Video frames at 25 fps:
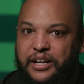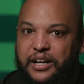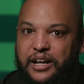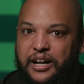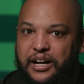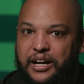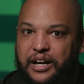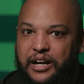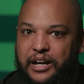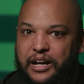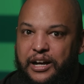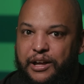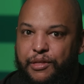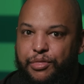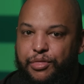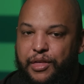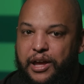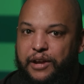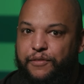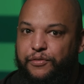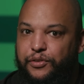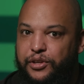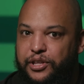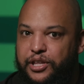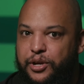
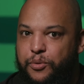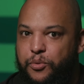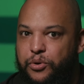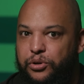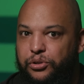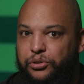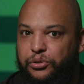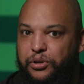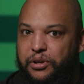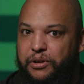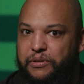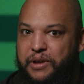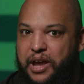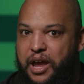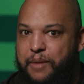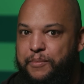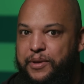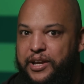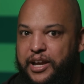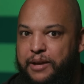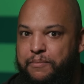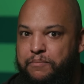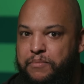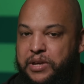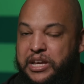Thankfully, they weren't
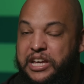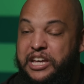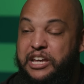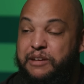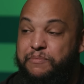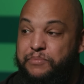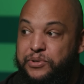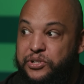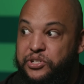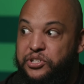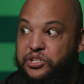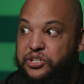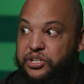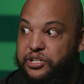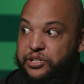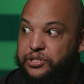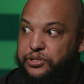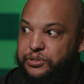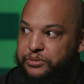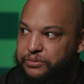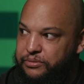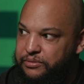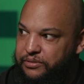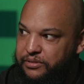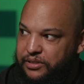aiming at me, but
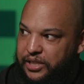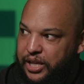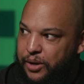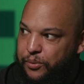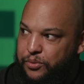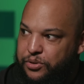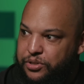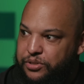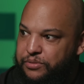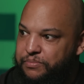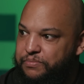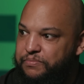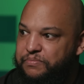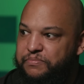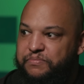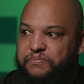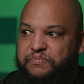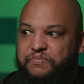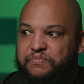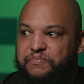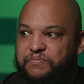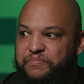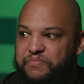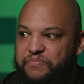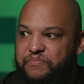still they were
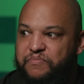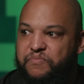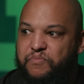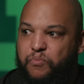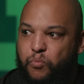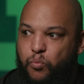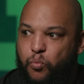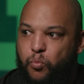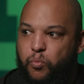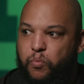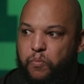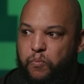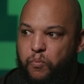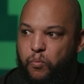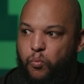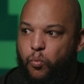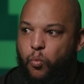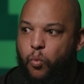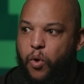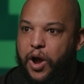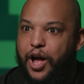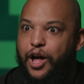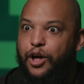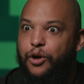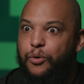
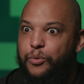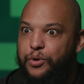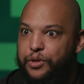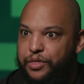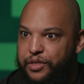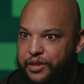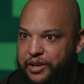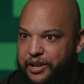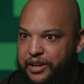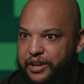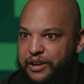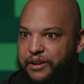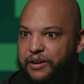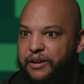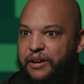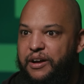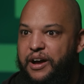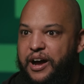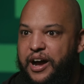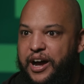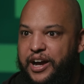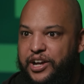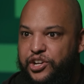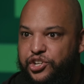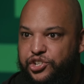well within
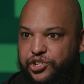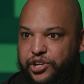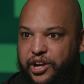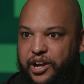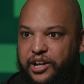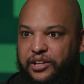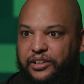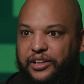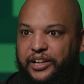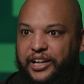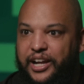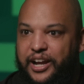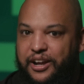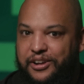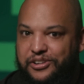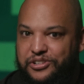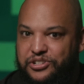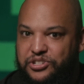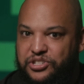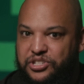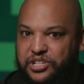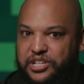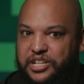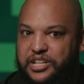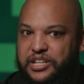eye shot. Like I could
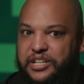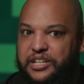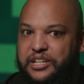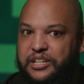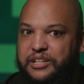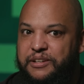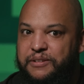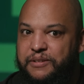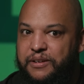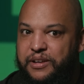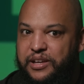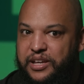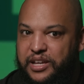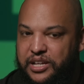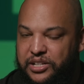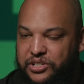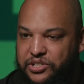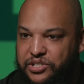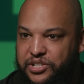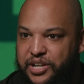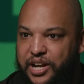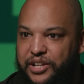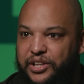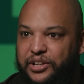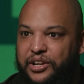see
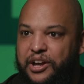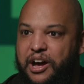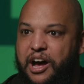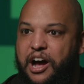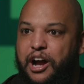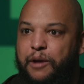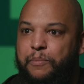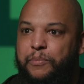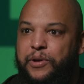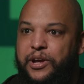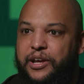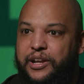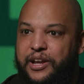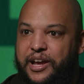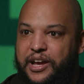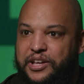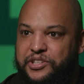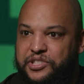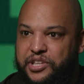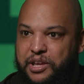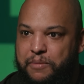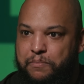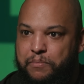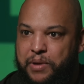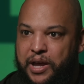inside the cockpit as
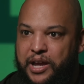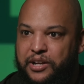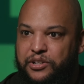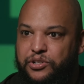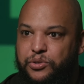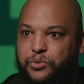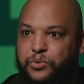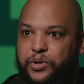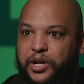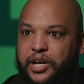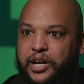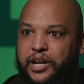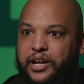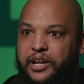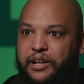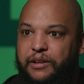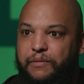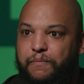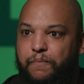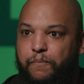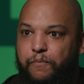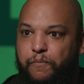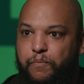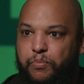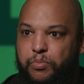they banked away
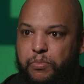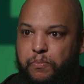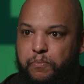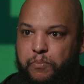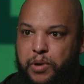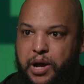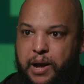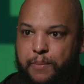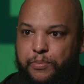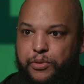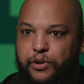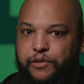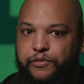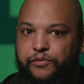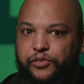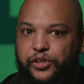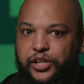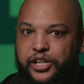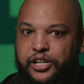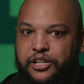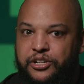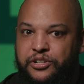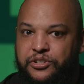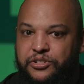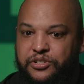and popped their
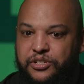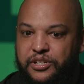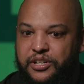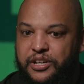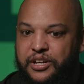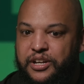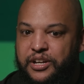flares.